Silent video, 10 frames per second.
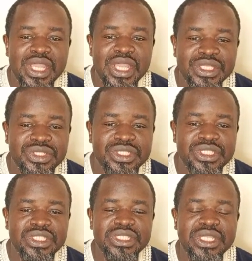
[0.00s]
in
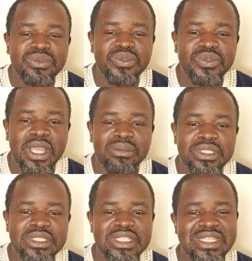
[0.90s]
treating type 2
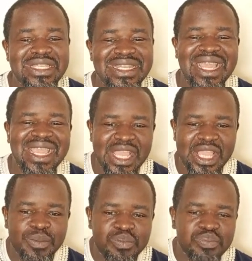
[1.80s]
diabetes either
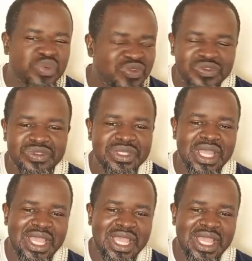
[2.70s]
improves